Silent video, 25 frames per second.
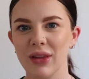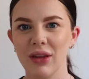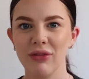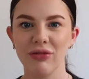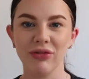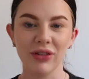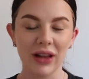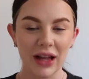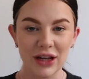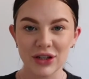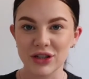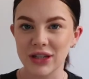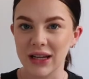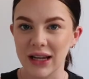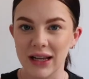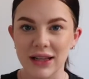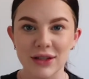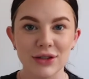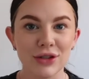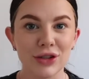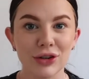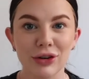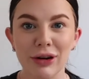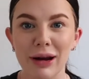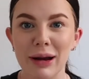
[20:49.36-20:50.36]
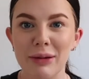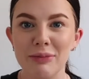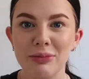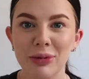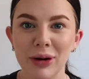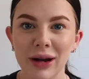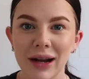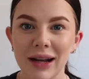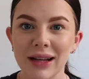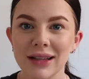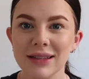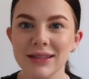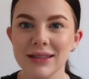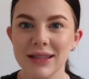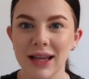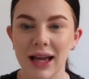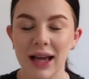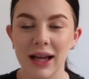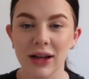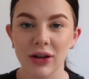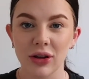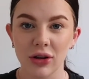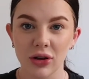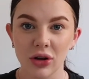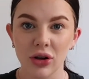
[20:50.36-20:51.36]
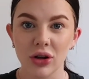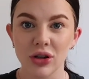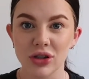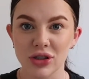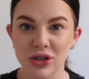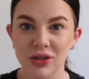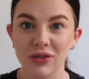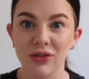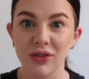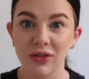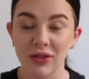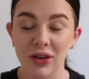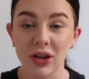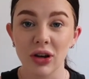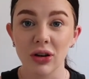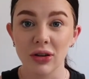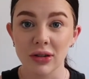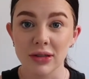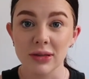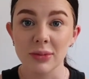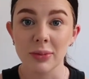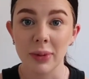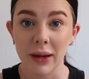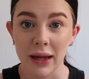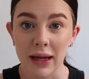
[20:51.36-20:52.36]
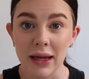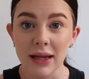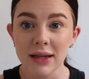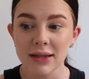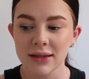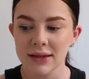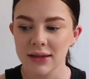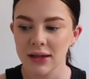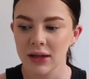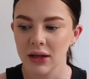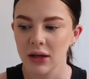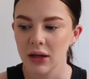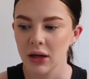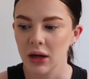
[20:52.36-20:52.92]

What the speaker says: flashy Instagram brands that are going to cost you $50 a piece.